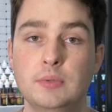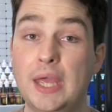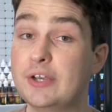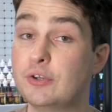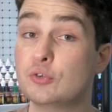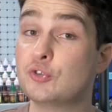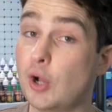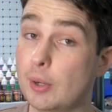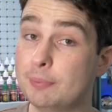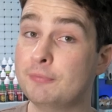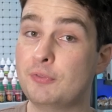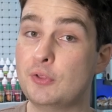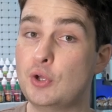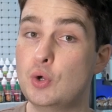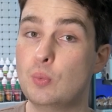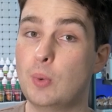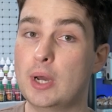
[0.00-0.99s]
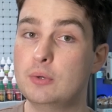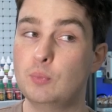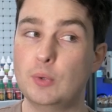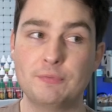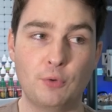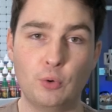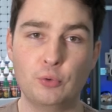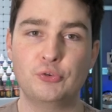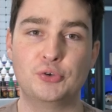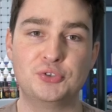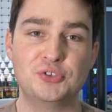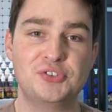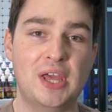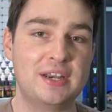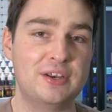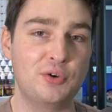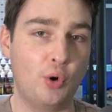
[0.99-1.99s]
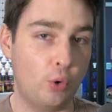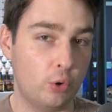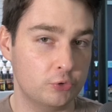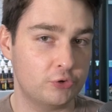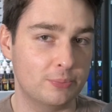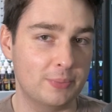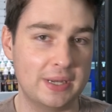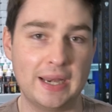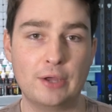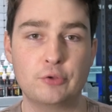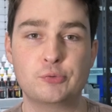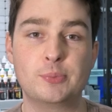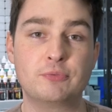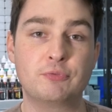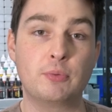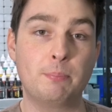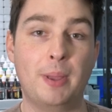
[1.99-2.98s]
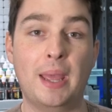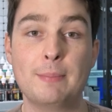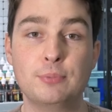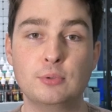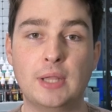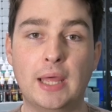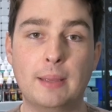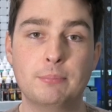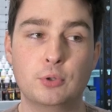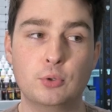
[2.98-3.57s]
And on top of the U1, we've also just had an awesome announcement from Bambu Lab,